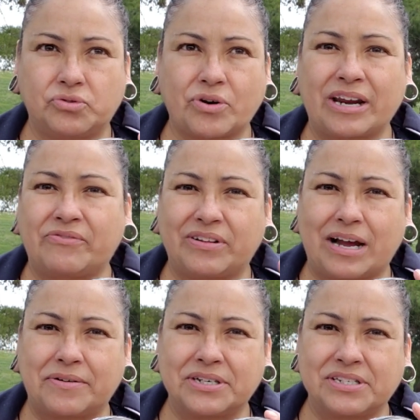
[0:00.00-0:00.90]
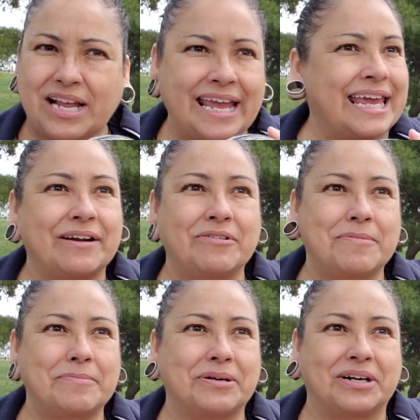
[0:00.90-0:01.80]
Bright Flowers. I can't
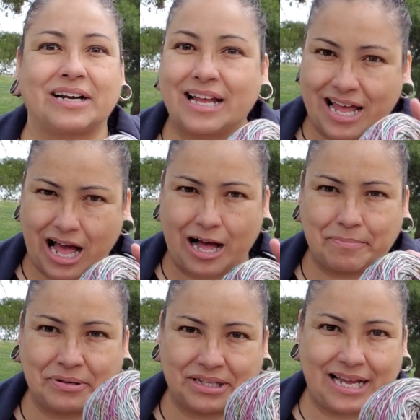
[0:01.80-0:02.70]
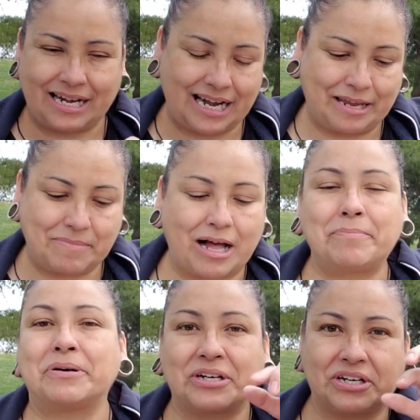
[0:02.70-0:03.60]
remember. I'll put that name. I'll
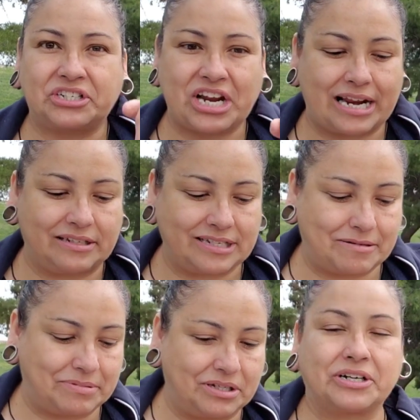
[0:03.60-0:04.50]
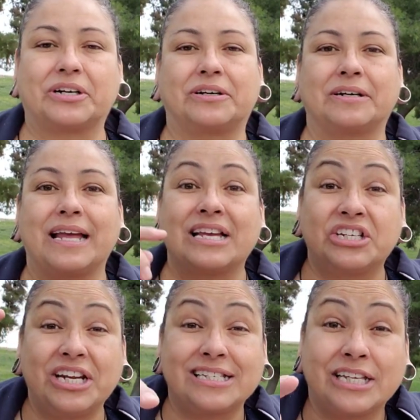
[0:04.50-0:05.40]
put her channel down below.
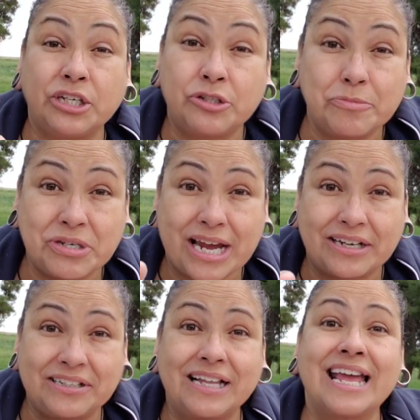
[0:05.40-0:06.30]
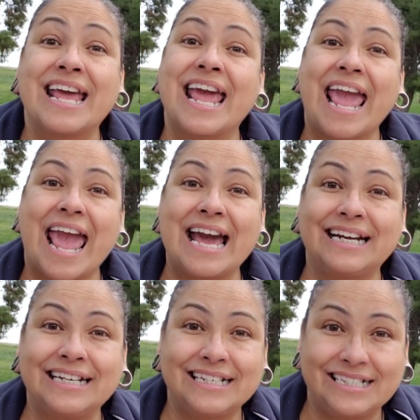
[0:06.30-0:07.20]
She has a YouTube channel
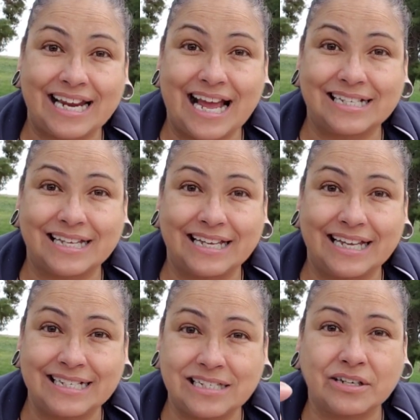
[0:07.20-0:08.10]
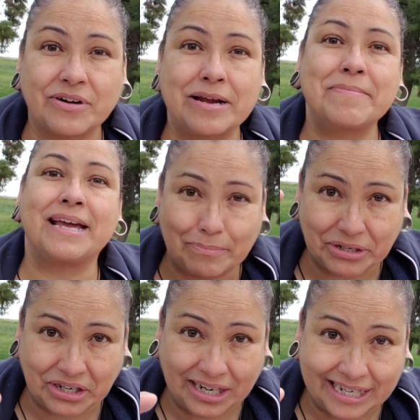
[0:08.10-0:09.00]
and she has an Instagram. I'll
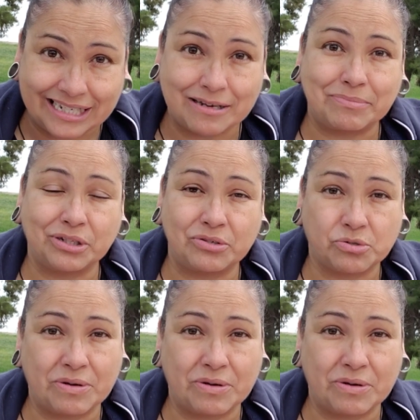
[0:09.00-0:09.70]
put her link down below